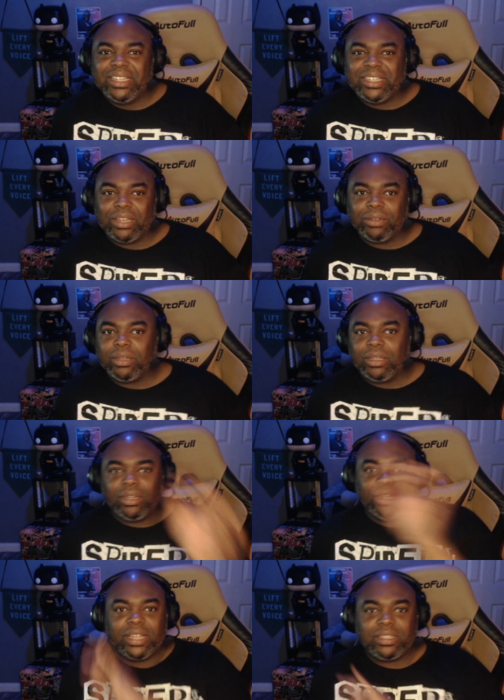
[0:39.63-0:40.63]
so
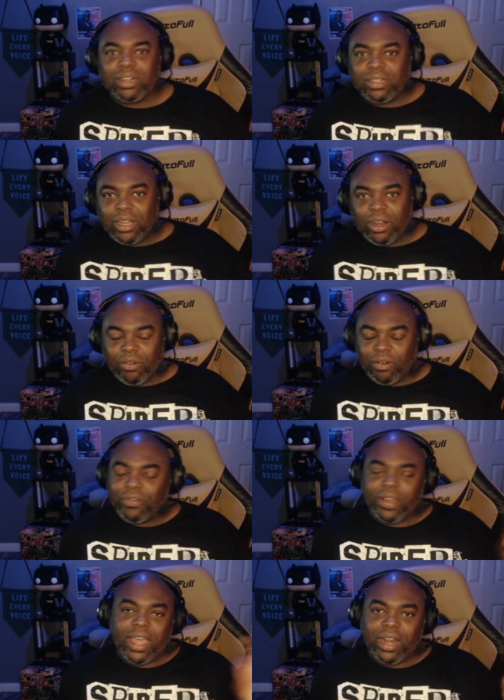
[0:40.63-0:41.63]
let's start that over
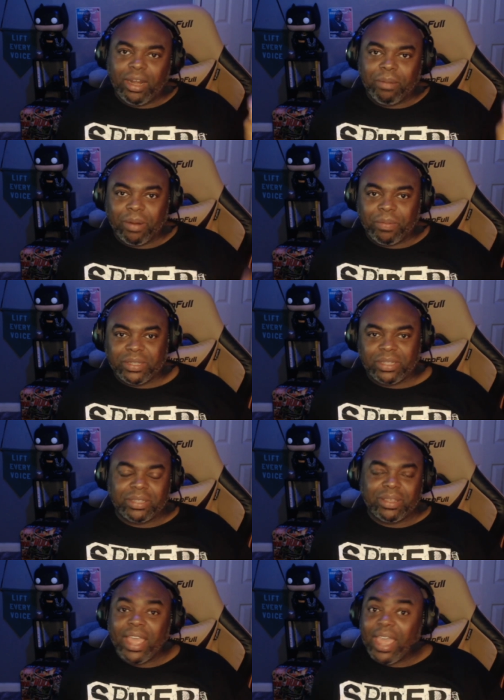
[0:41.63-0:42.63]
for editing purposes.
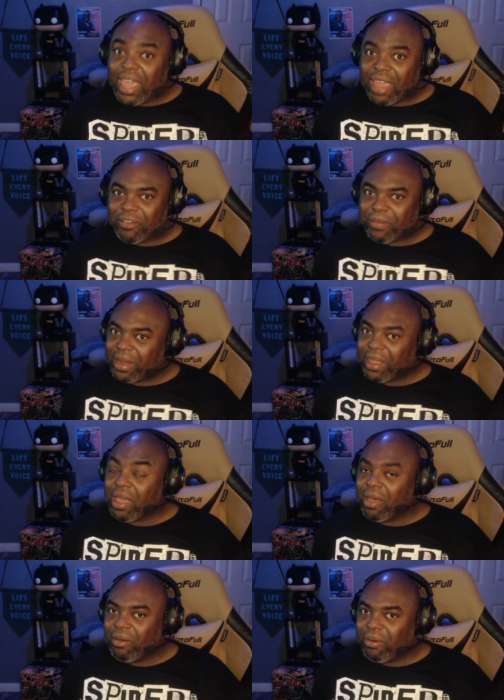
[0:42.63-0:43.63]
Hey everybody,
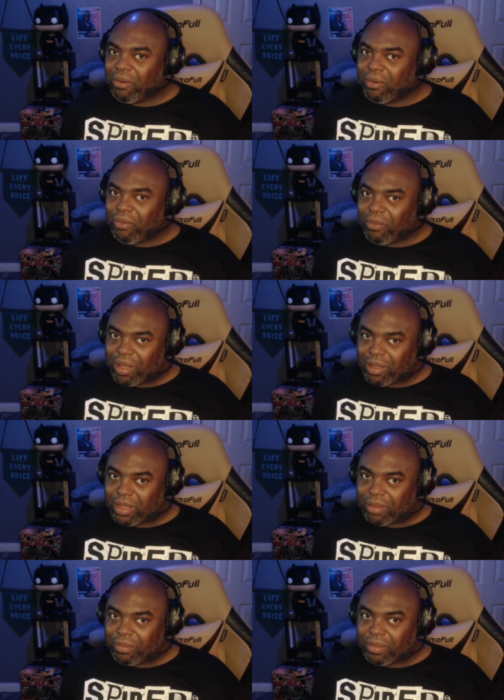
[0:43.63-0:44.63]

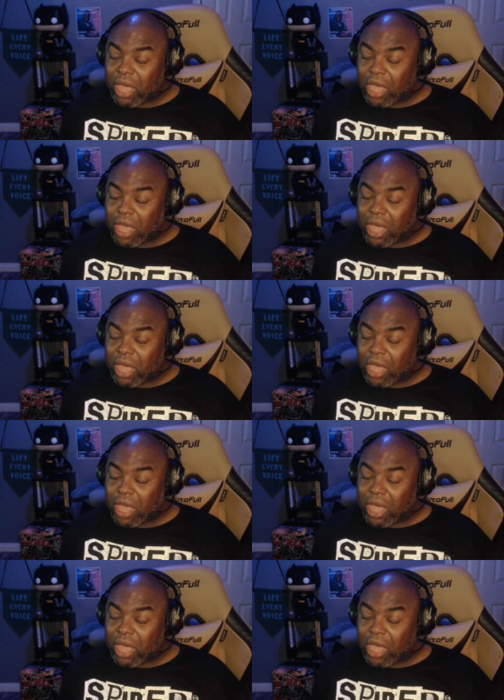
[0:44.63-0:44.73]
welcome.